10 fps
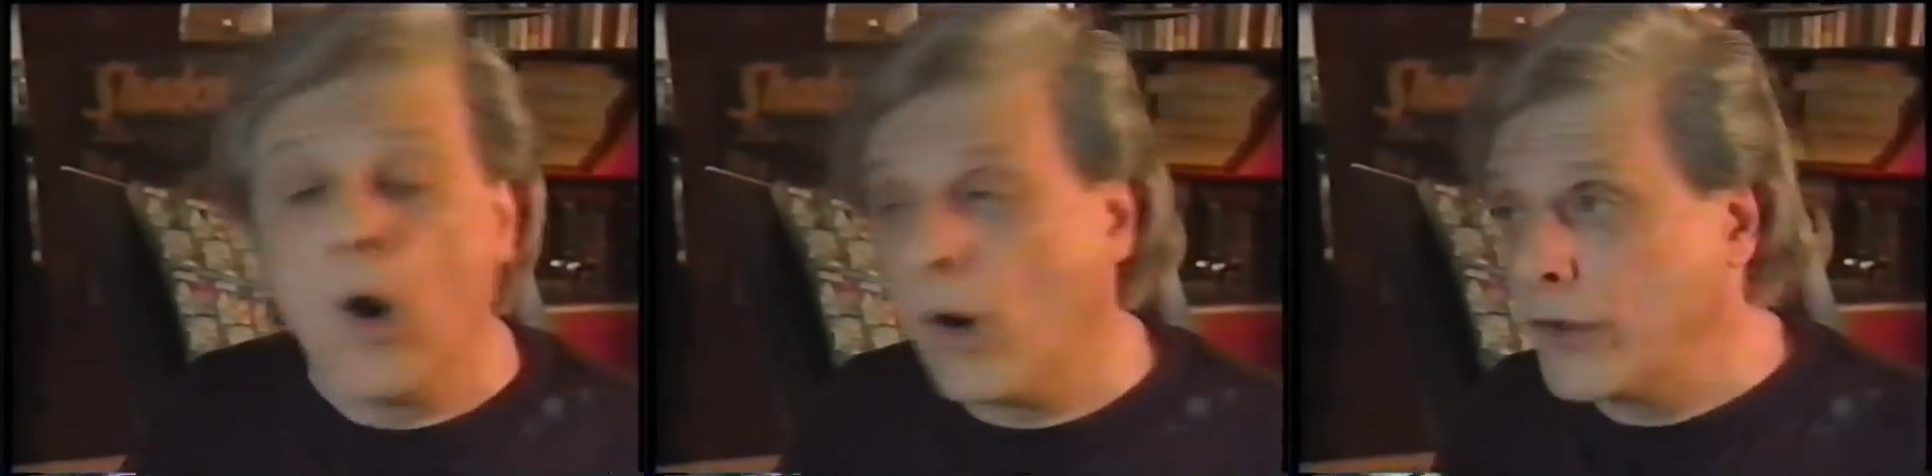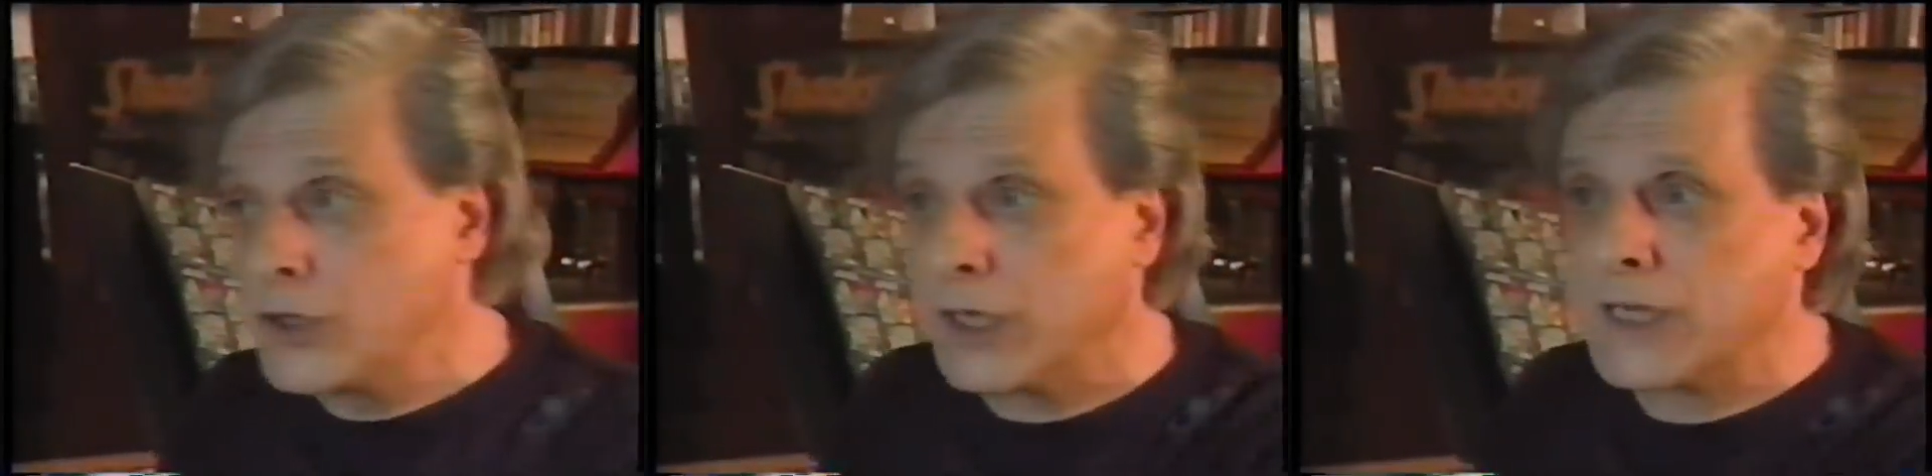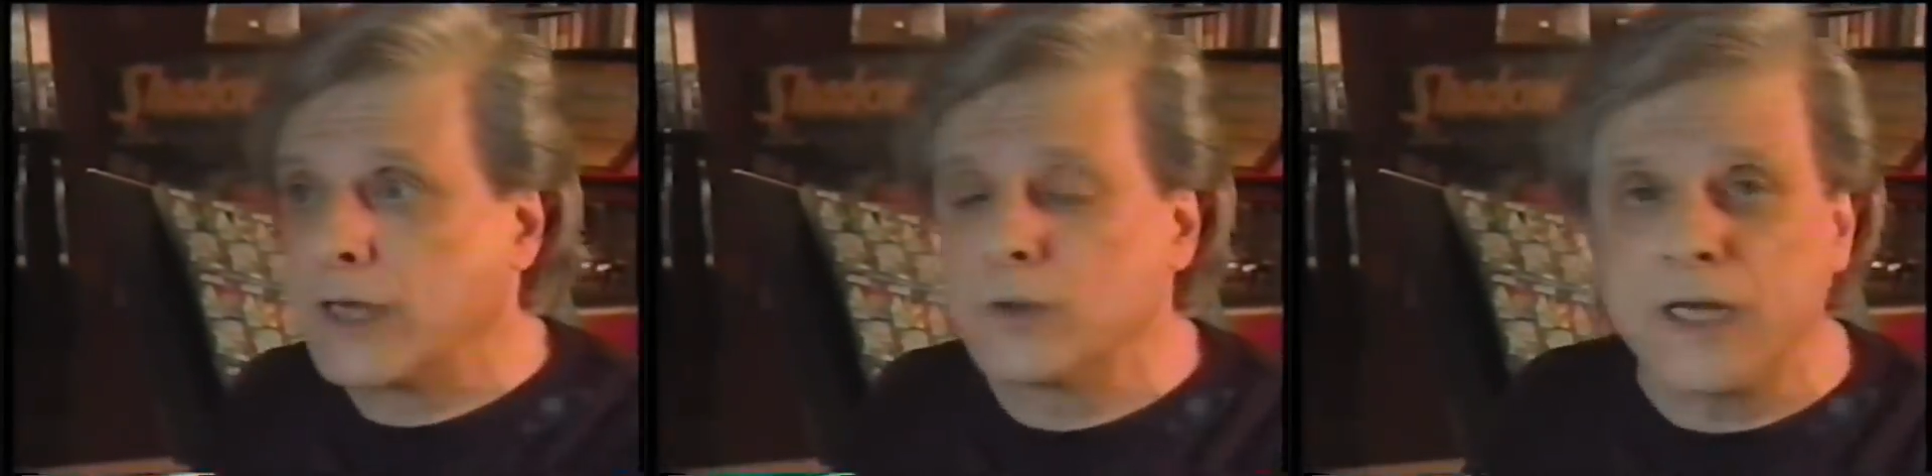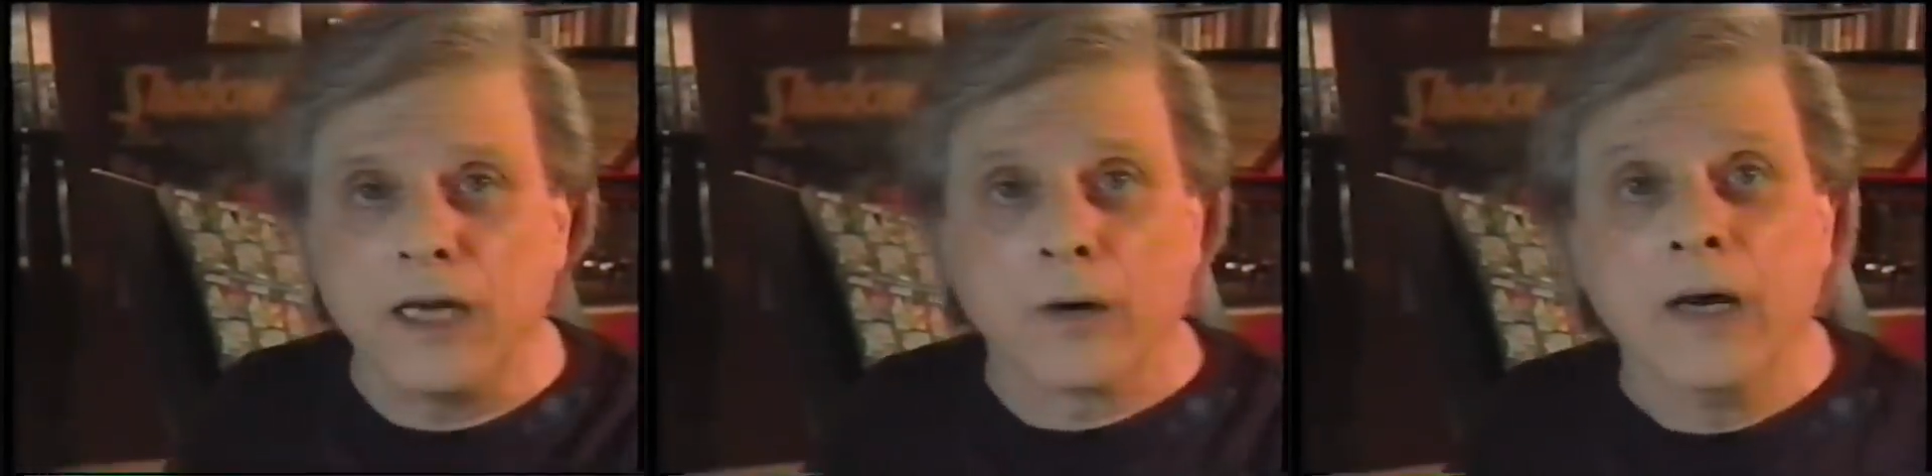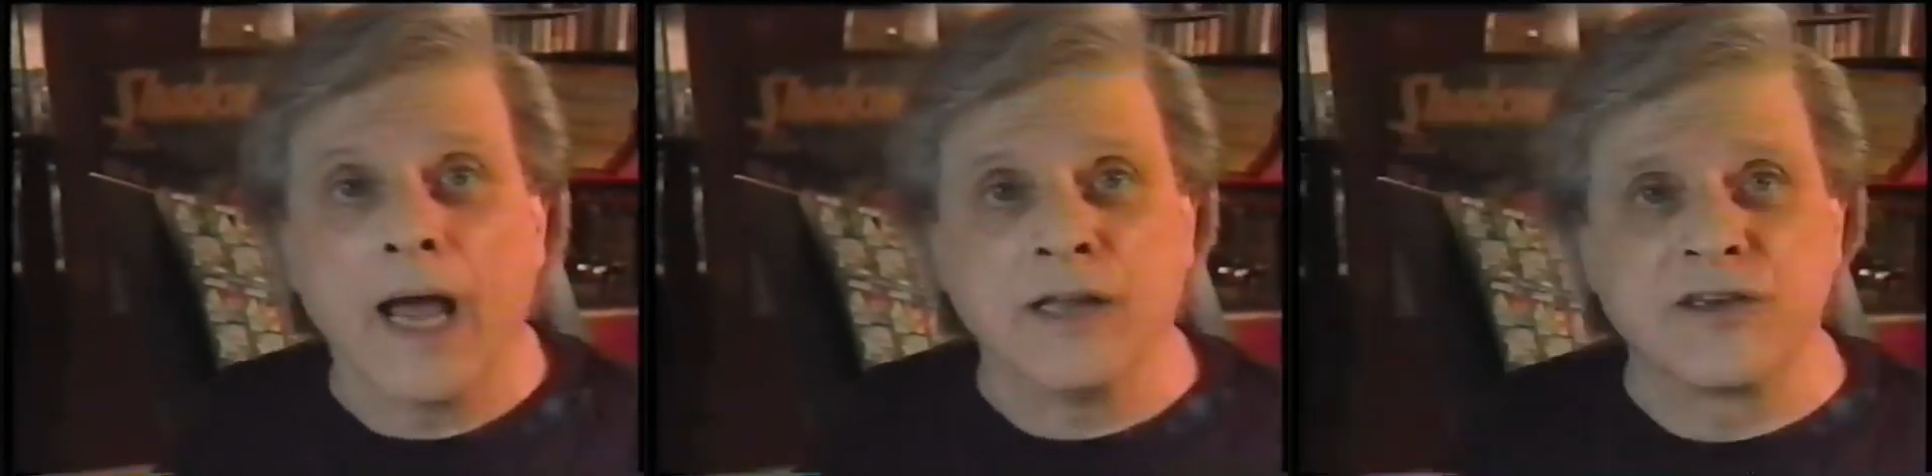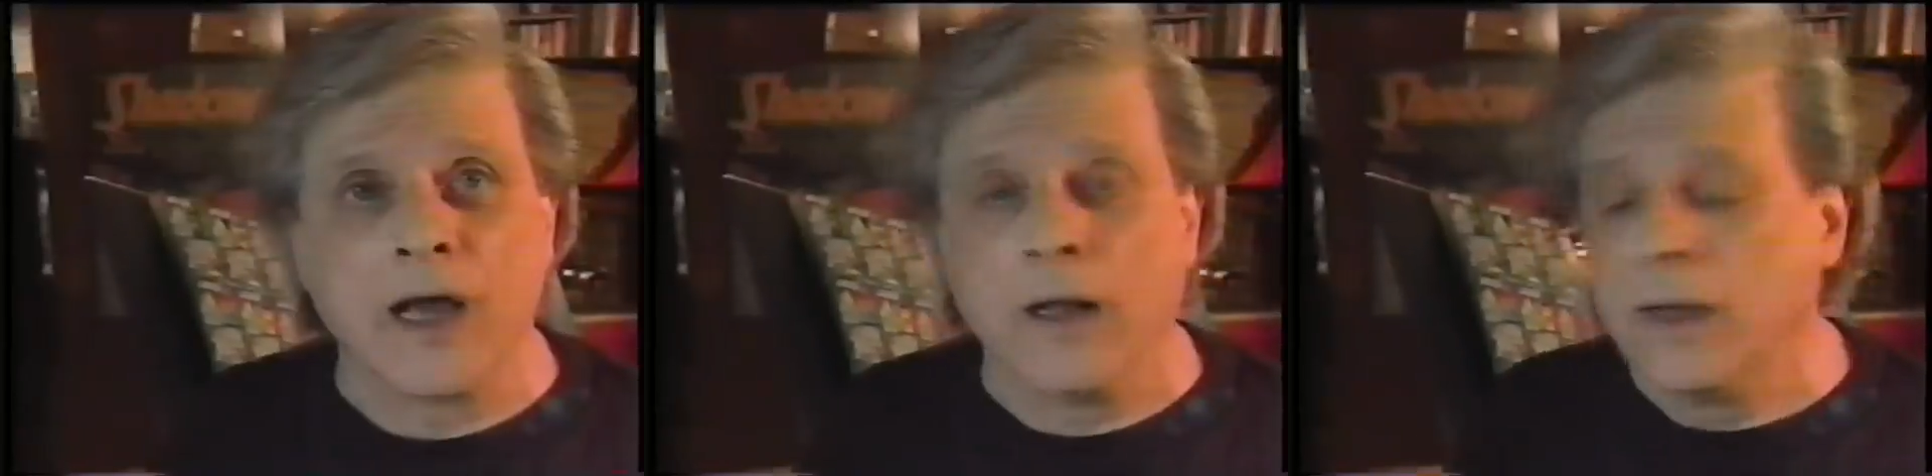or that you can take to a dealer and sell,